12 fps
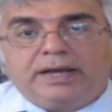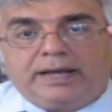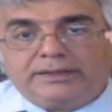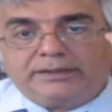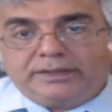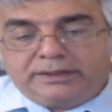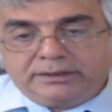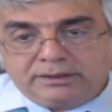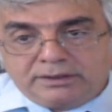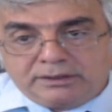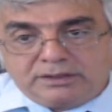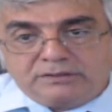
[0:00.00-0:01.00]
and
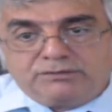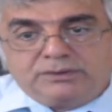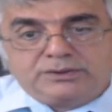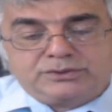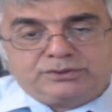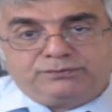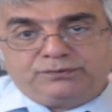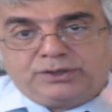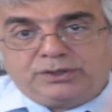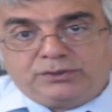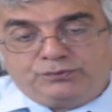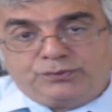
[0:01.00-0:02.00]
then a
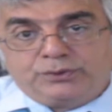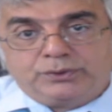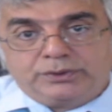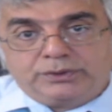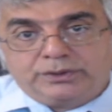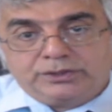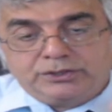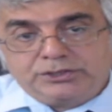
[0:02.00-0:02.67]
philosophy for